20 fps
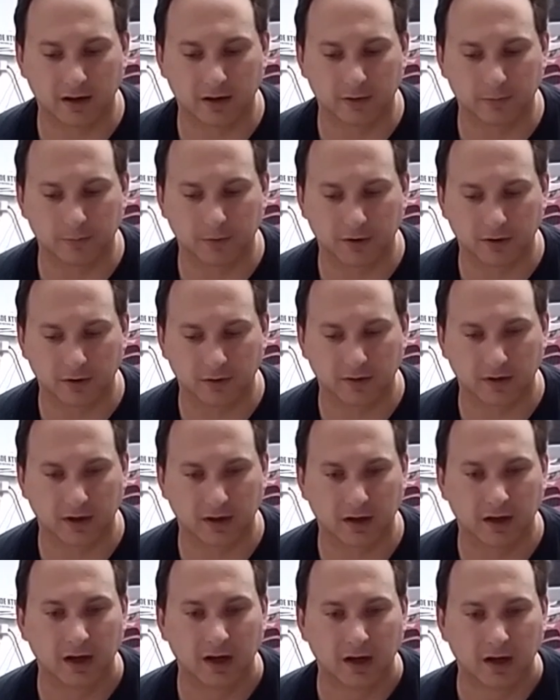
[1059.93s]

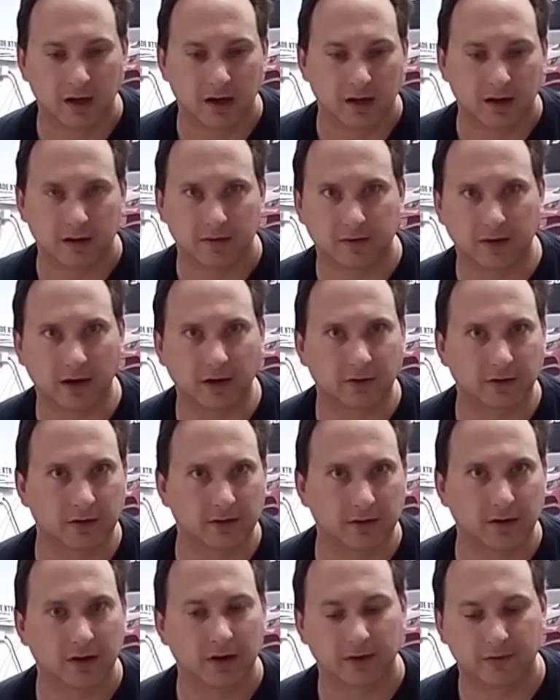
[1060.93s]
using
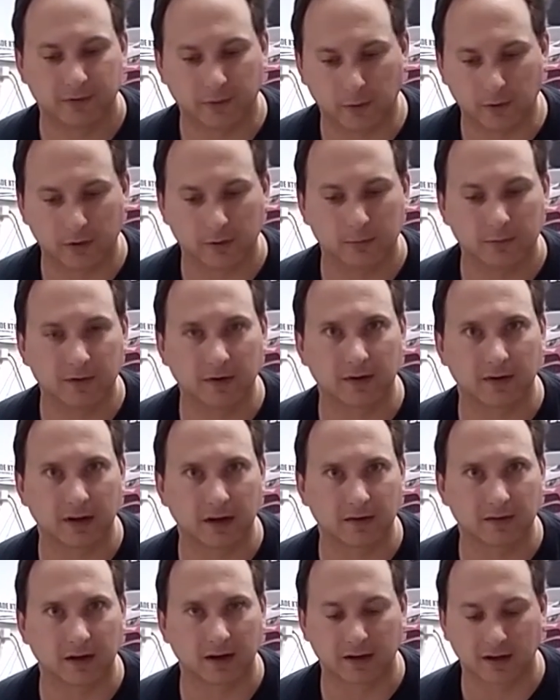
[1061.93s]
section forms and
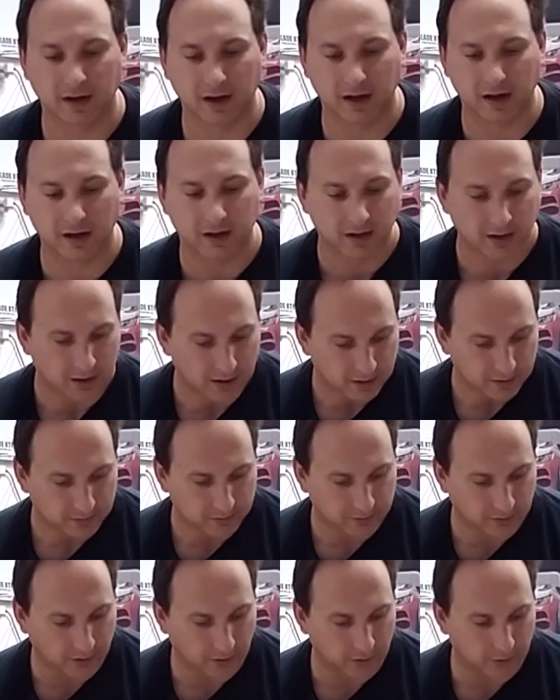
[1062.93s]
things like that.
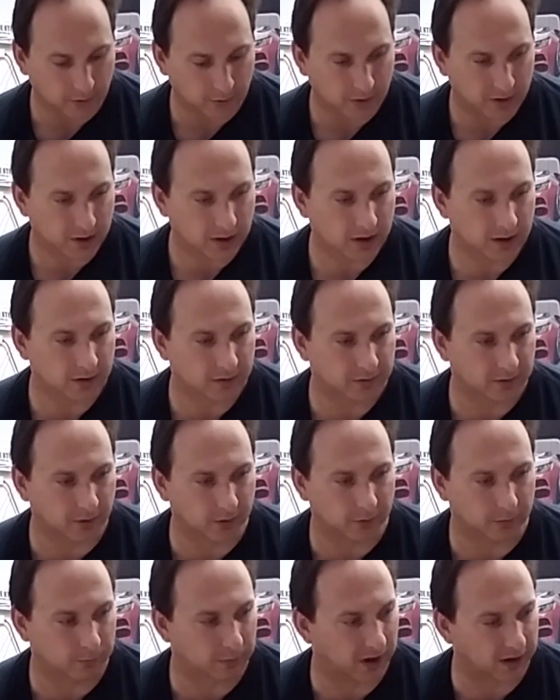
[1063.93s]
So
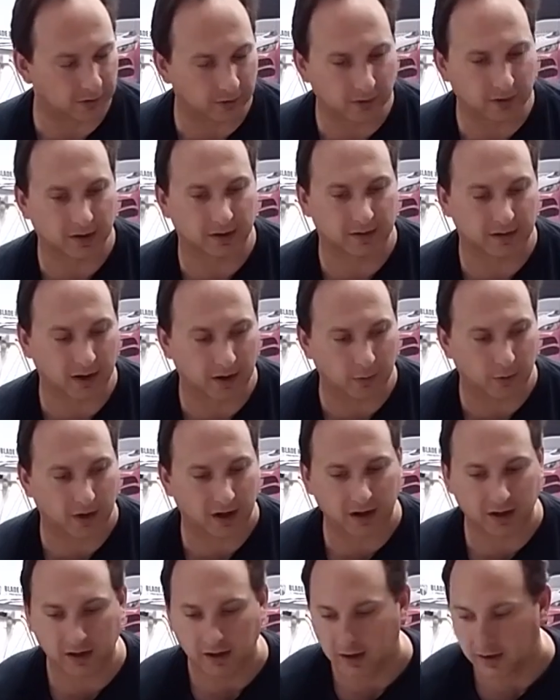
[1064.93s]
by doing it that
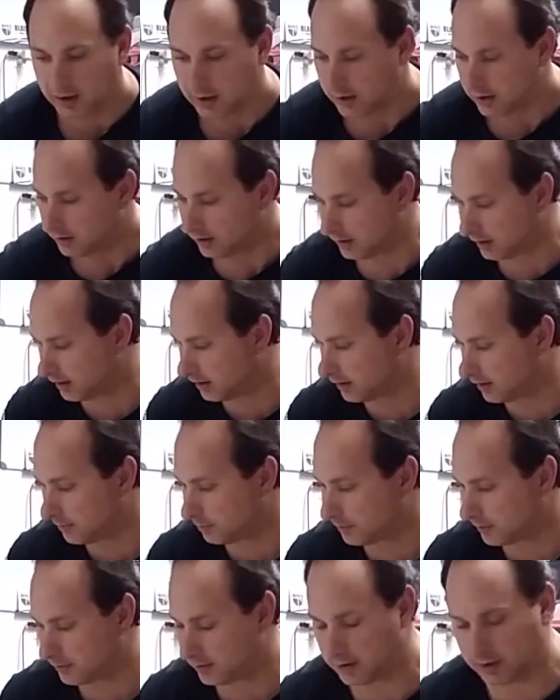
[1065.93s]
way, you can end up
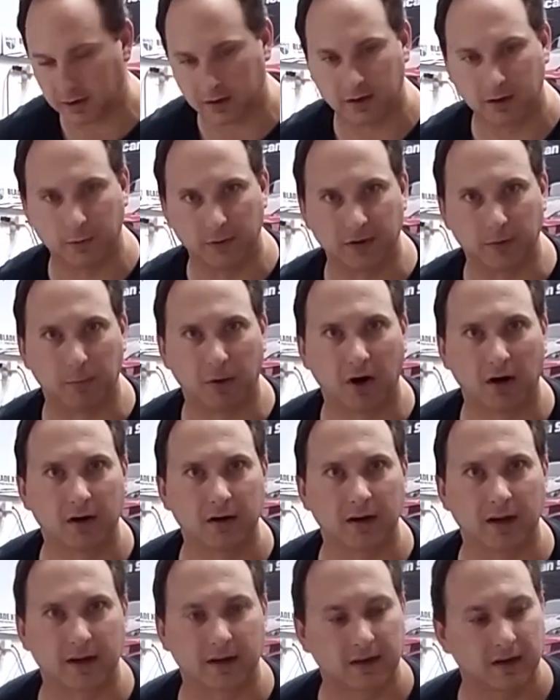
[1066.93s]
with a part
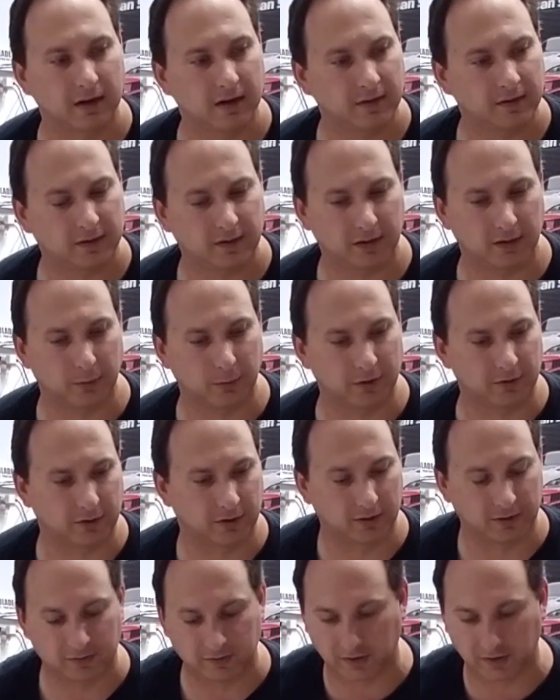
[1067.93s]
like this, which is